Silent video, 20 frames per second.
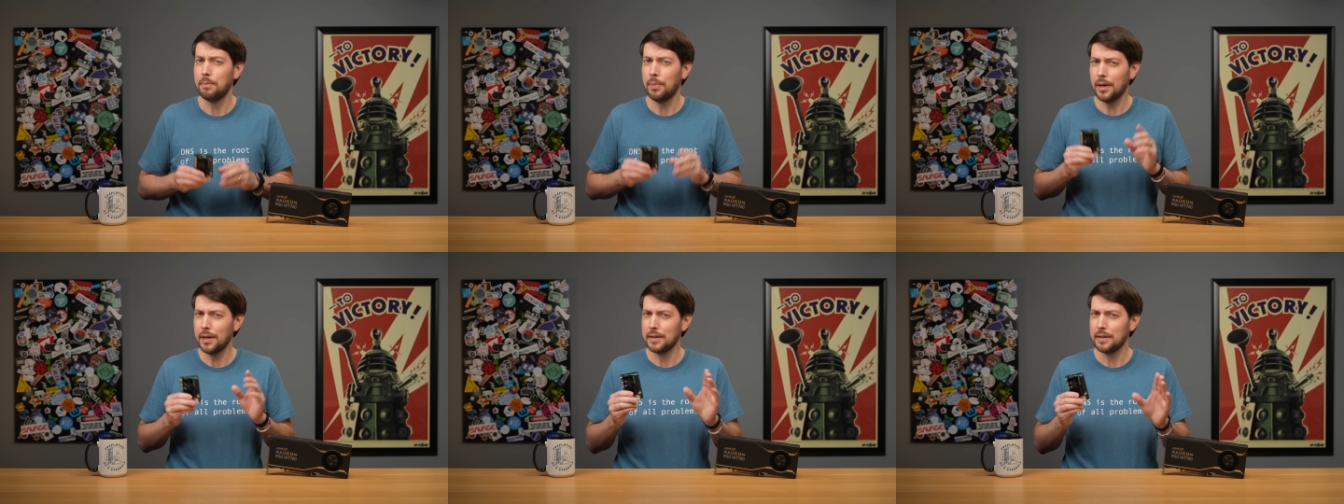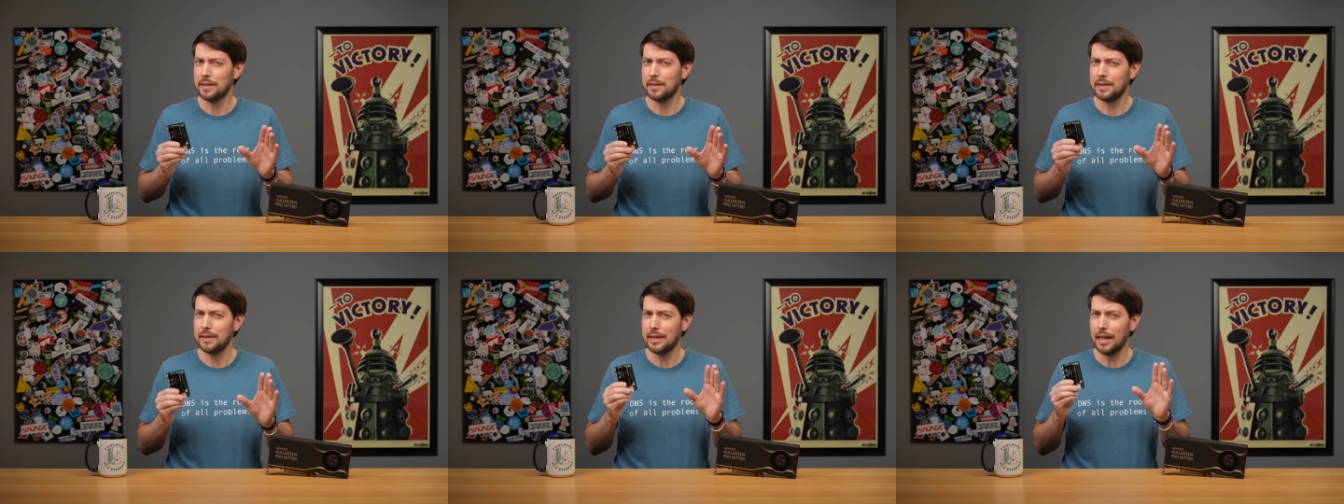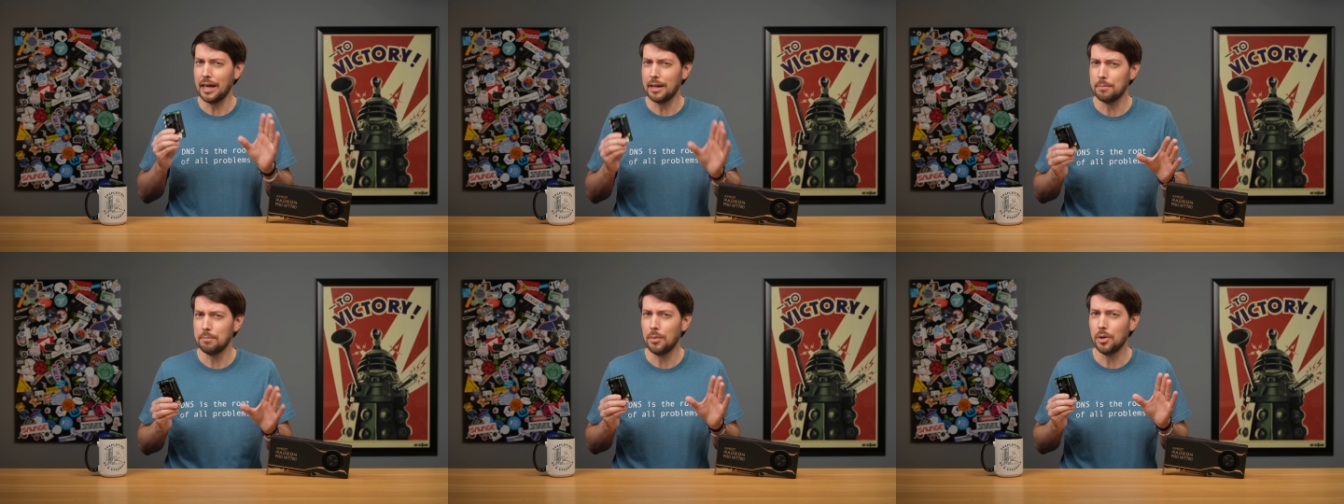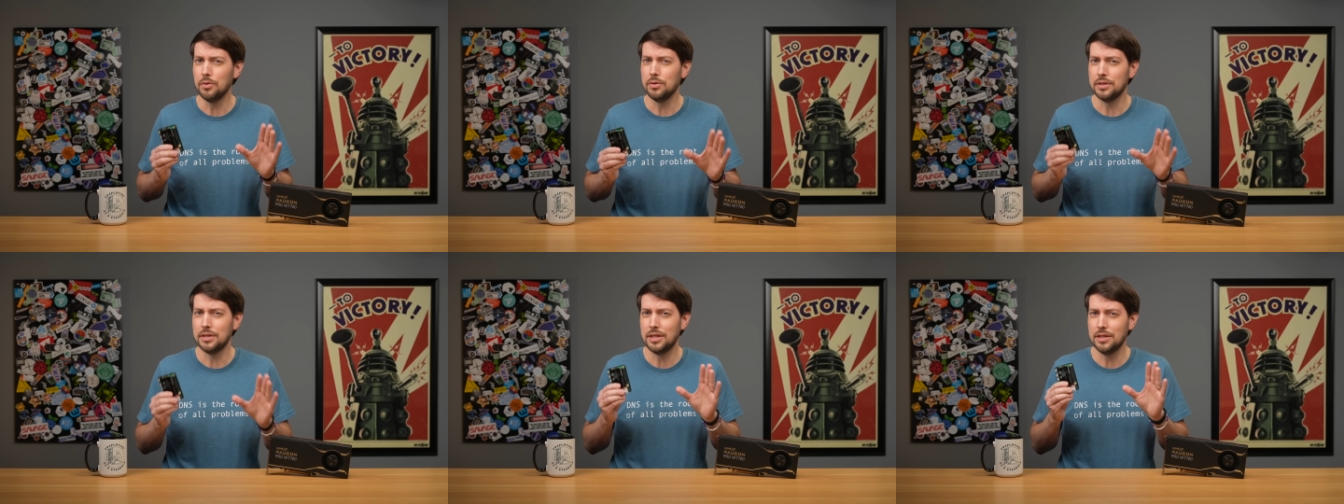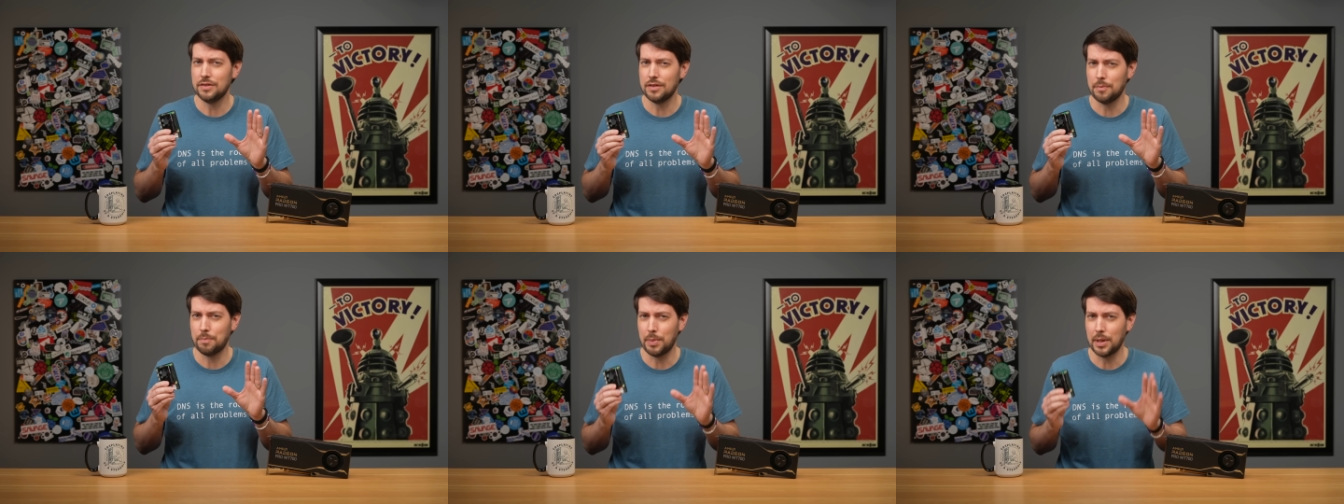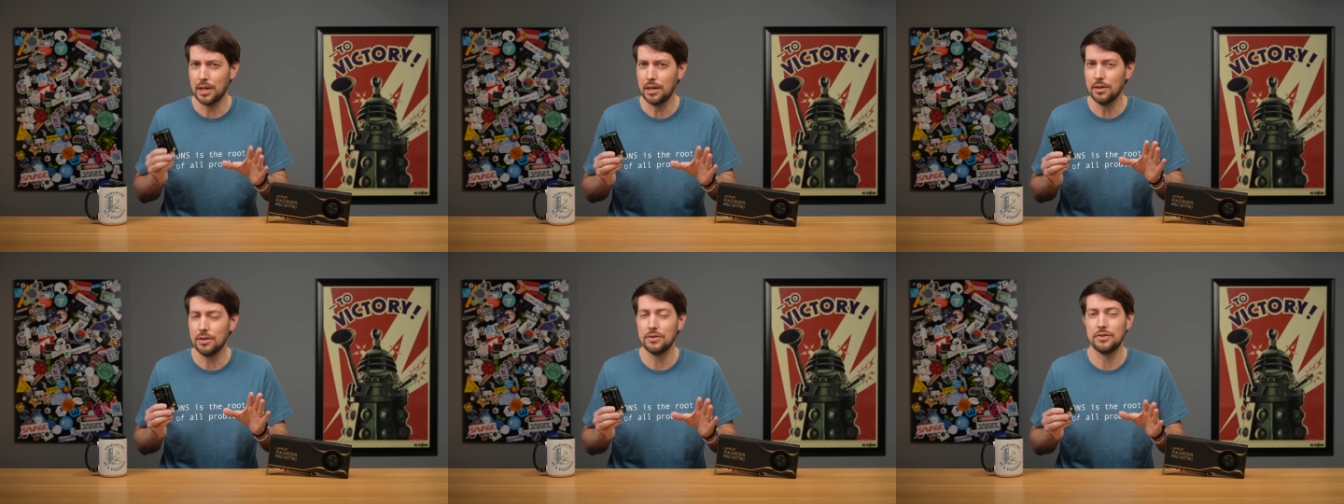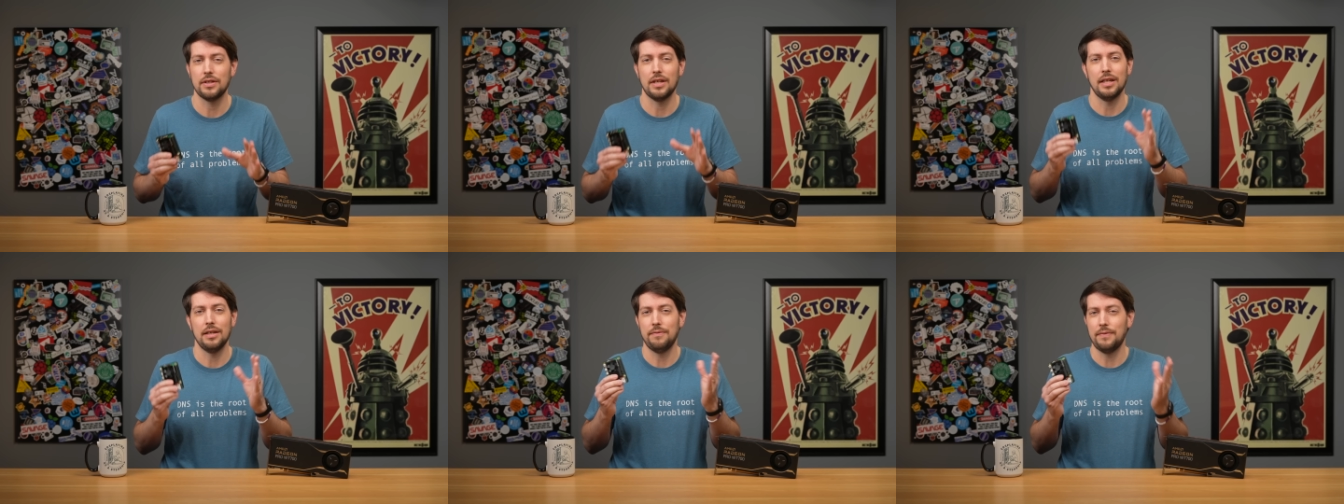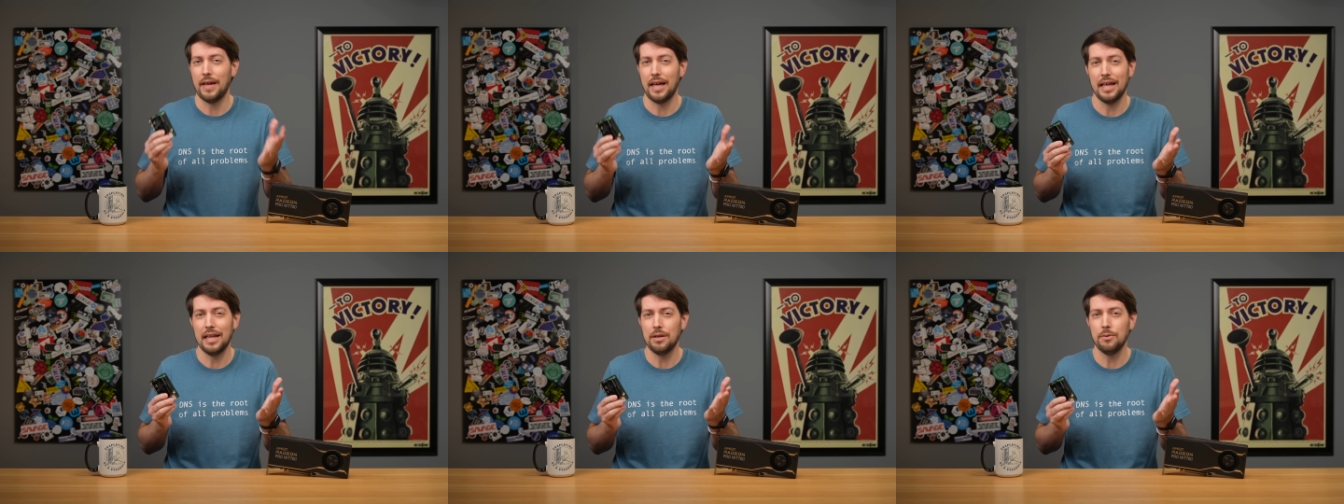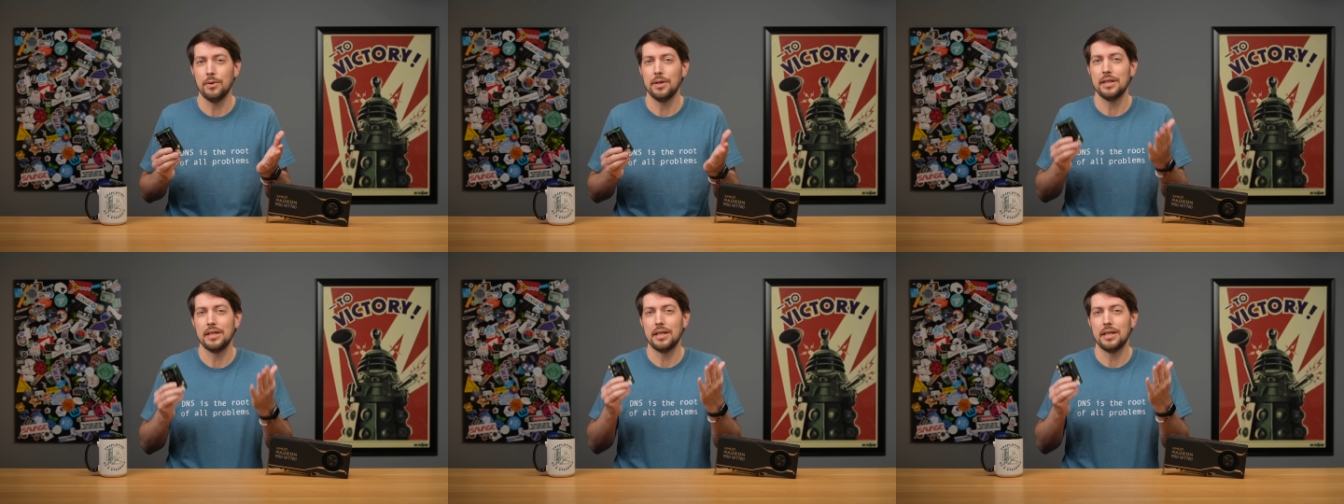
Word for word: But that moat disappears if anyone